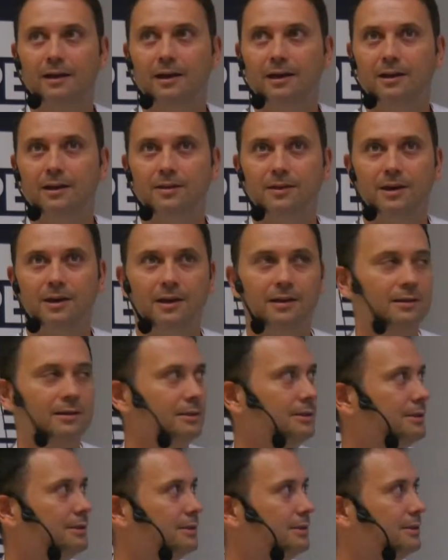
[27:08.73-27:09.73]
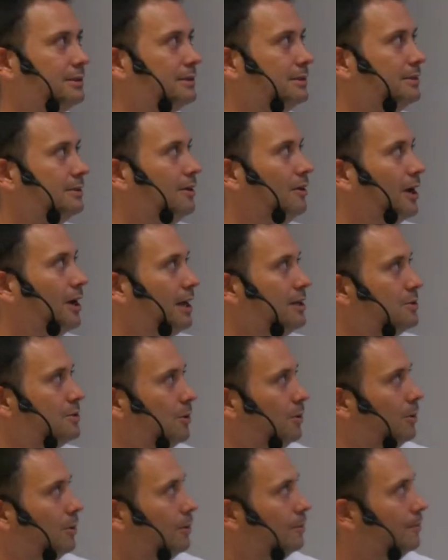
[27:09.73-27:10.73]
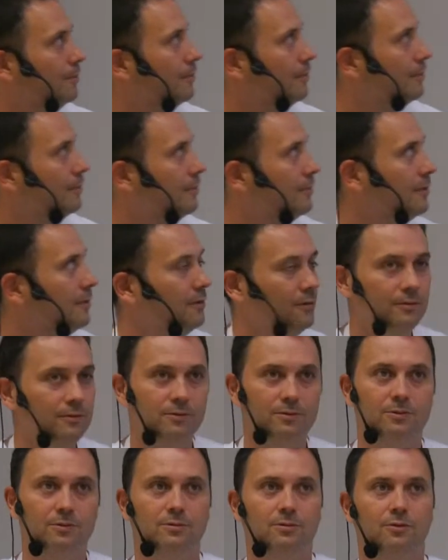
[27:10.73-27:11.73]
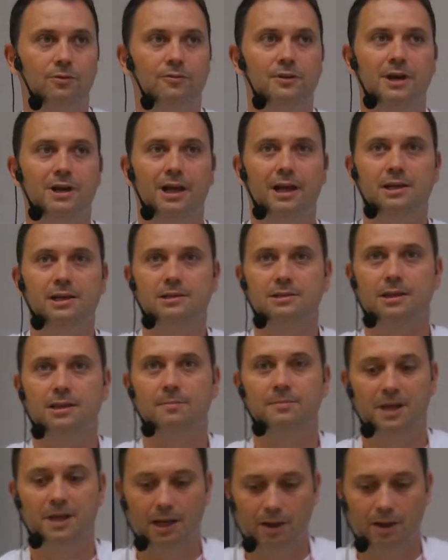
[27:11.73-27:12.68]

Anything else? Okay, so to finalize, some